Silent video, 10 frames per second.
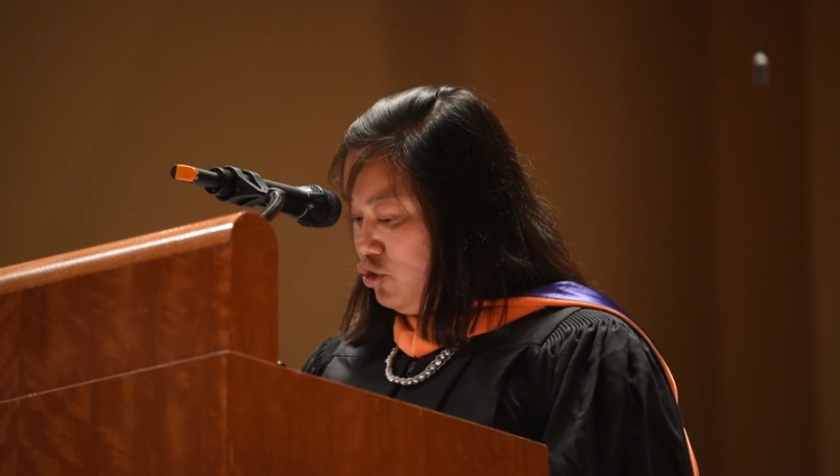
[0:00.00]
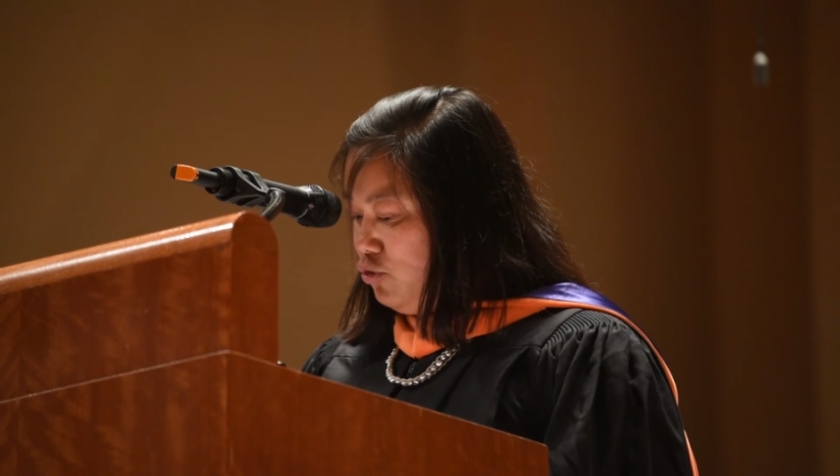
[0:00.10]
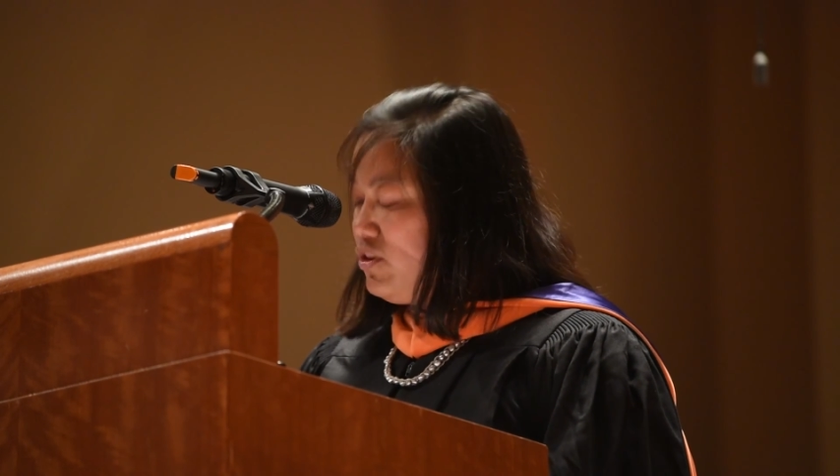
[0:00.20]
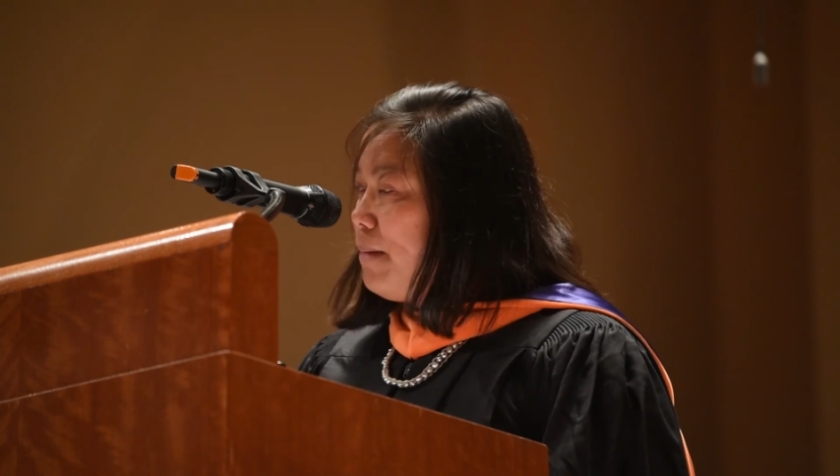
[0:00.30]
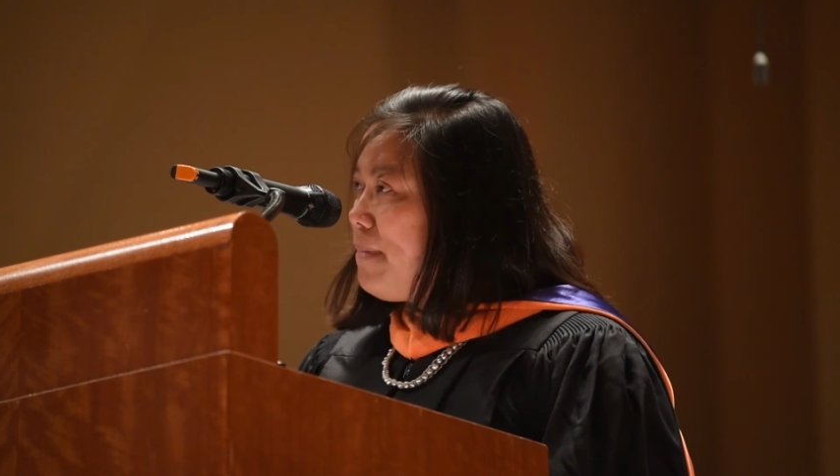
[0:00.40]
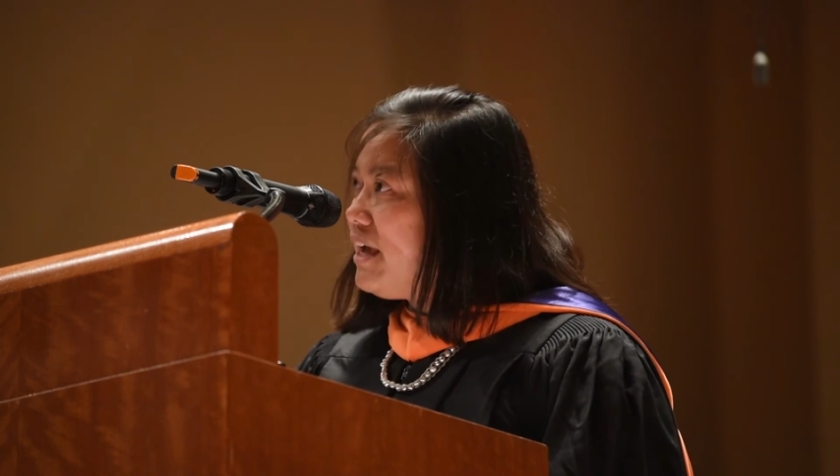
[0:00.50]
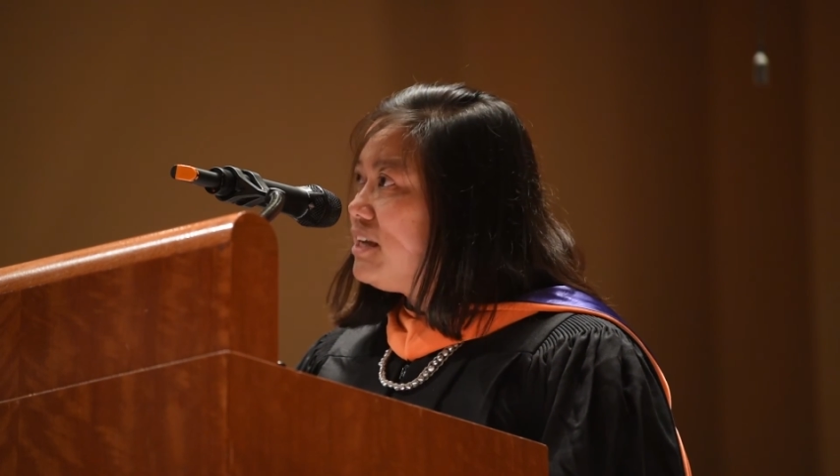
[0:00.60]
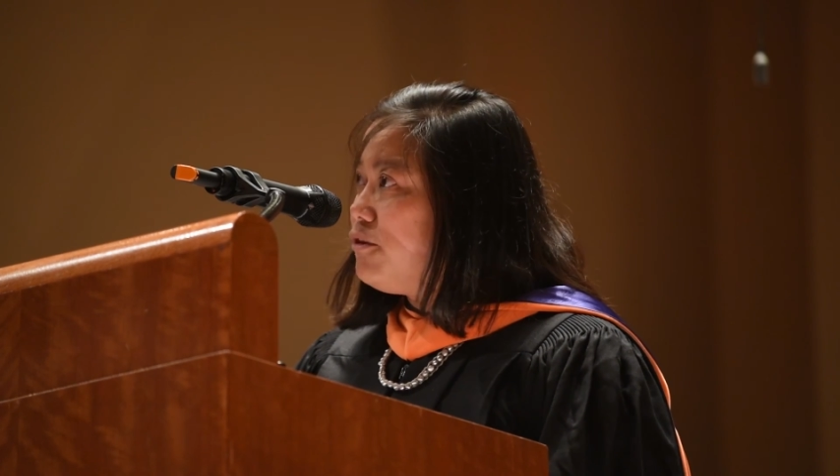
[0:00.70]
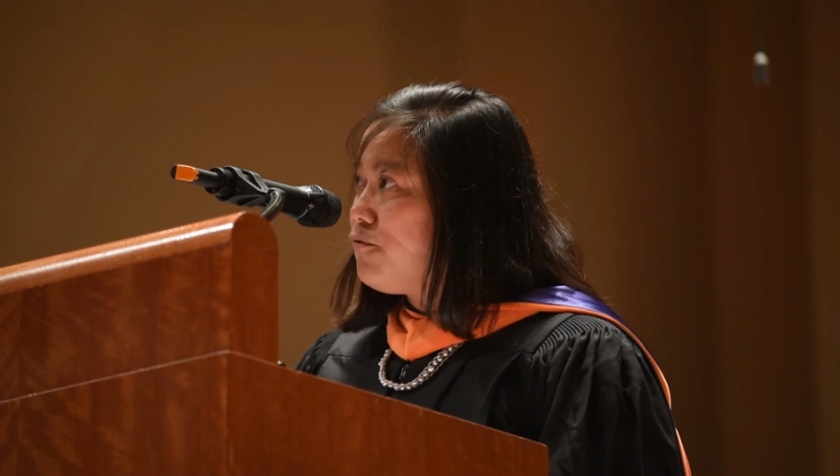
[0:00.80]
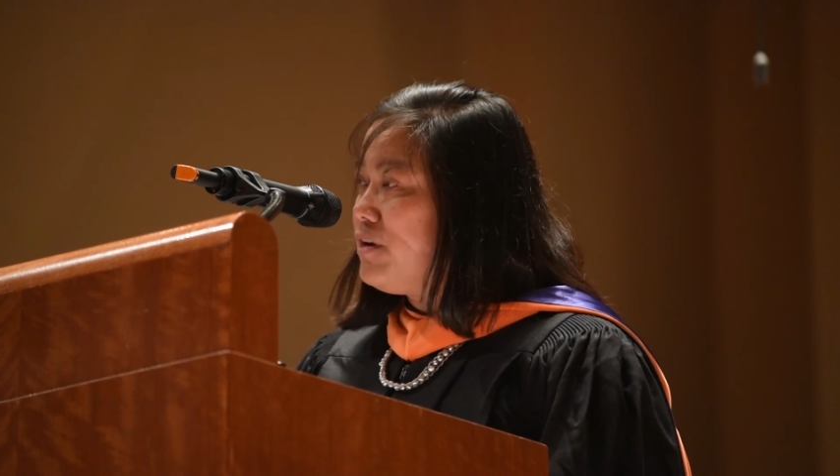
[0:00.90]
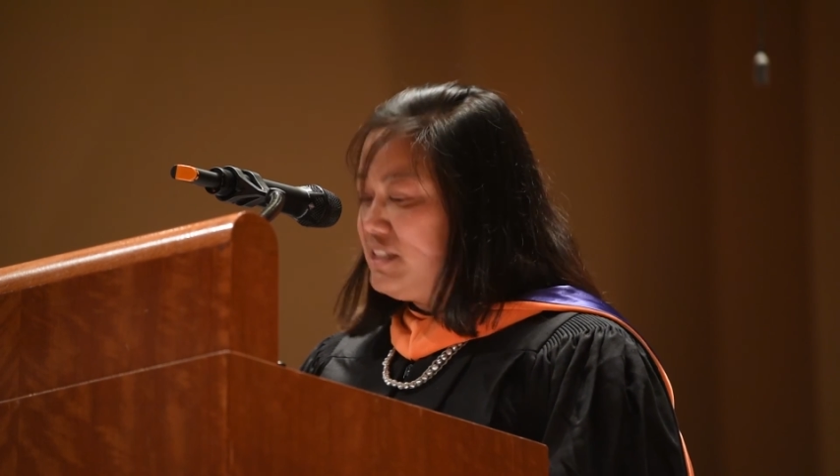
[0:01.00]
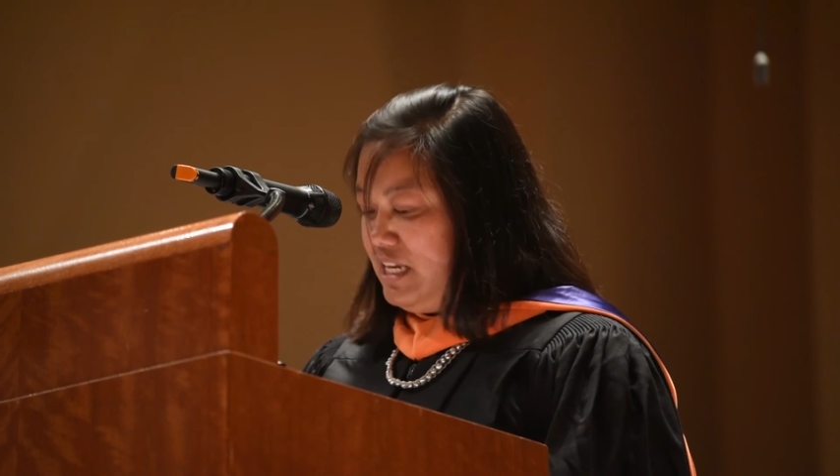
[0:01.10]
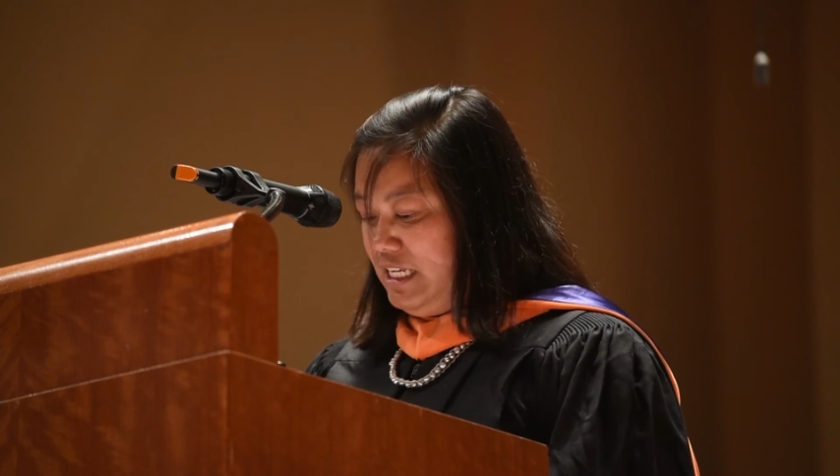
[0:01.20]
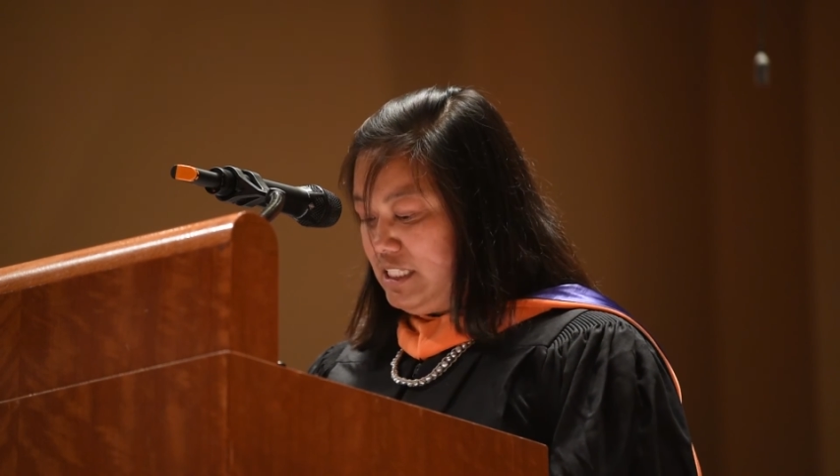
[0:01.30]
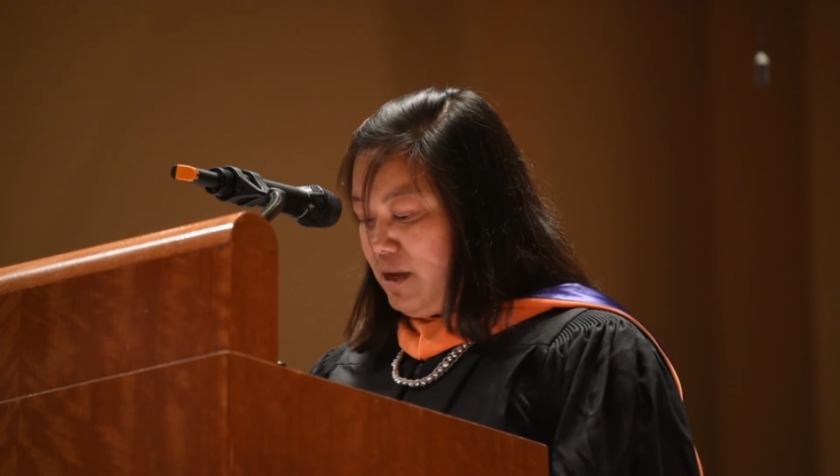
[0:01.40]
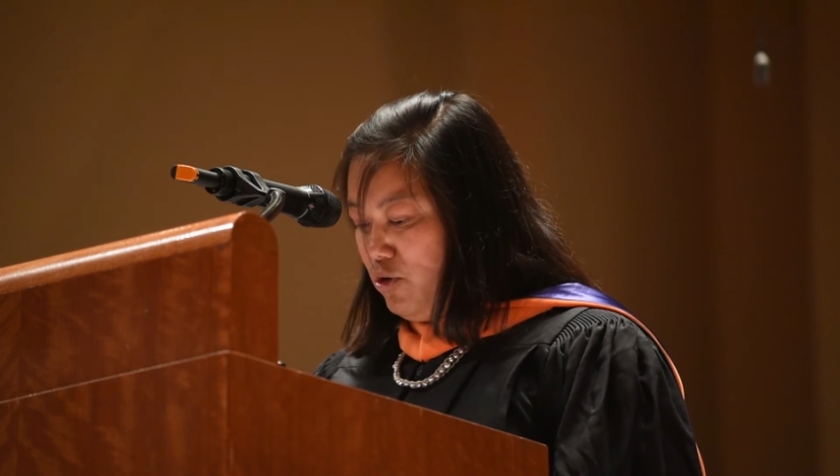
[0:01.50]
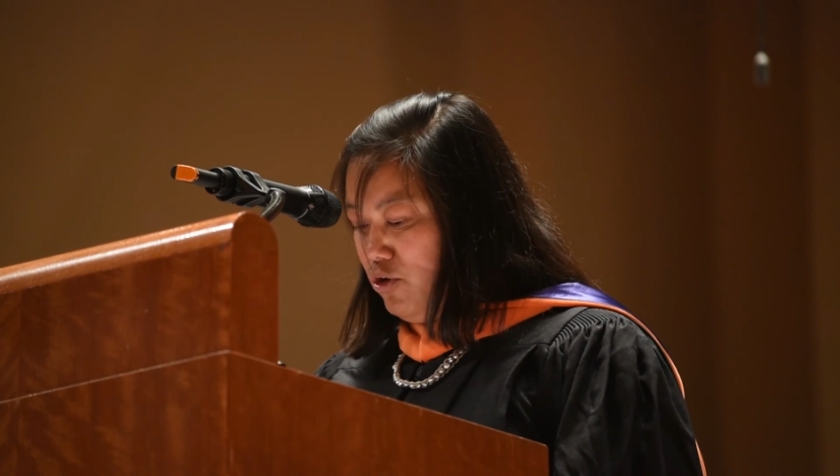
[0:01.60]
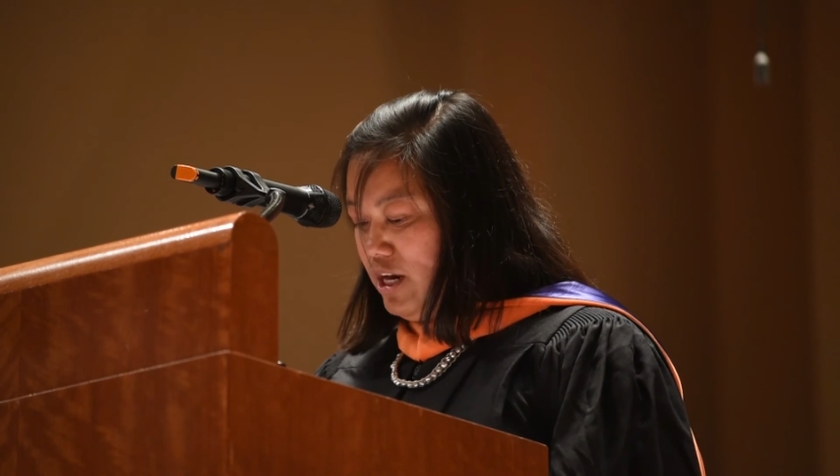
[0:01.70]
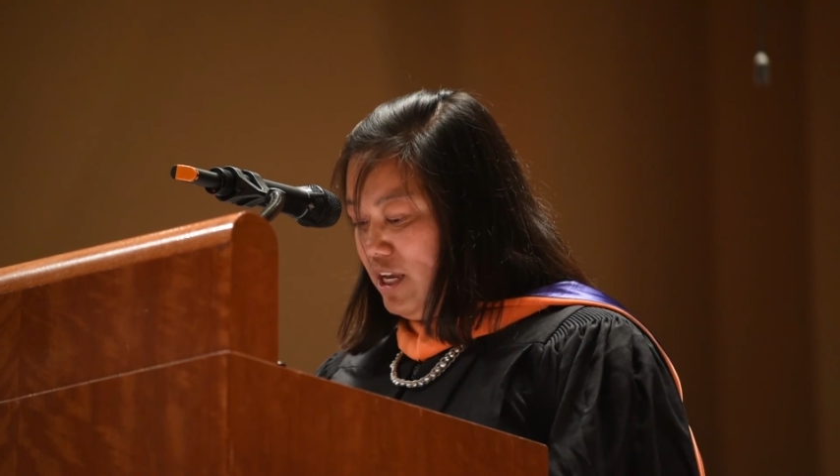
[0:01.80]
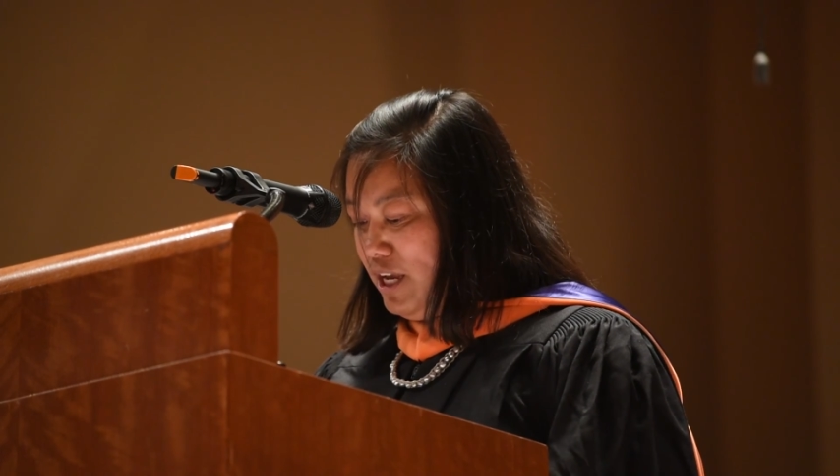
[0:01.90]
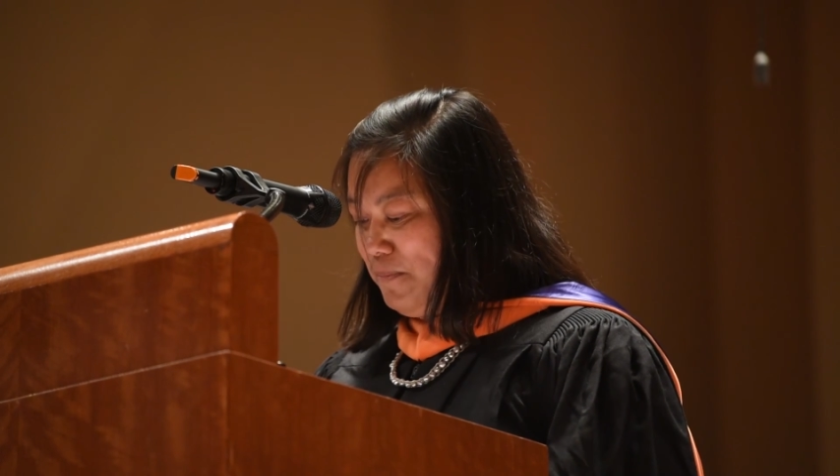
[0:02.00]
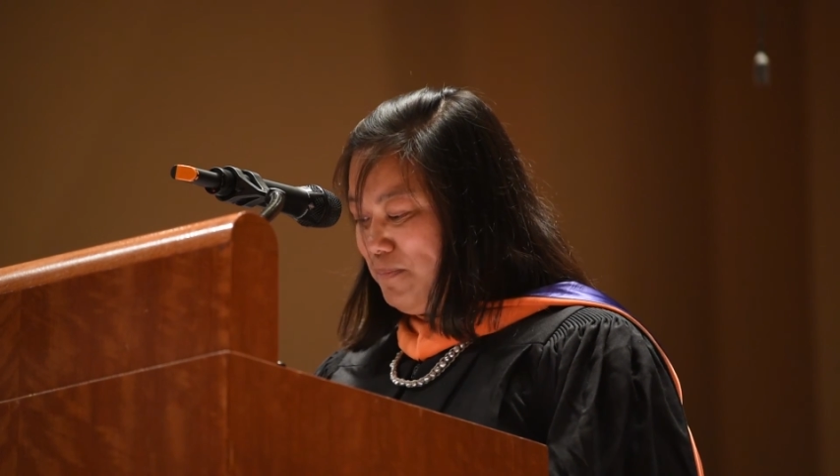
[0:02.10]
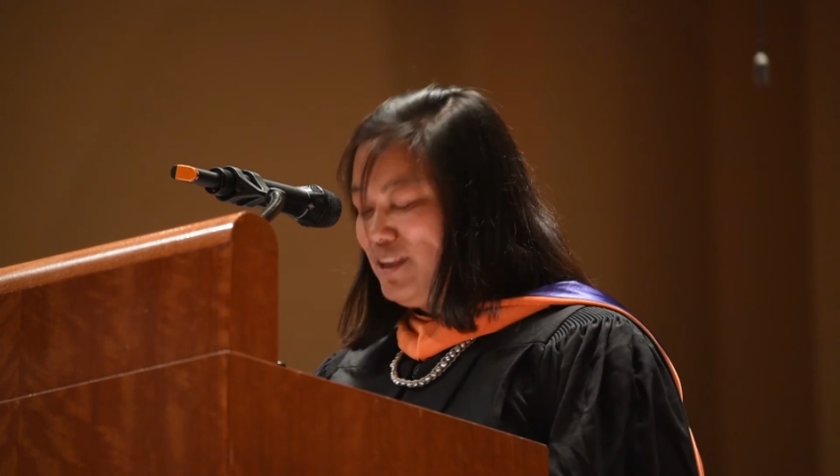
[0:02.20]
that make a difference in his community.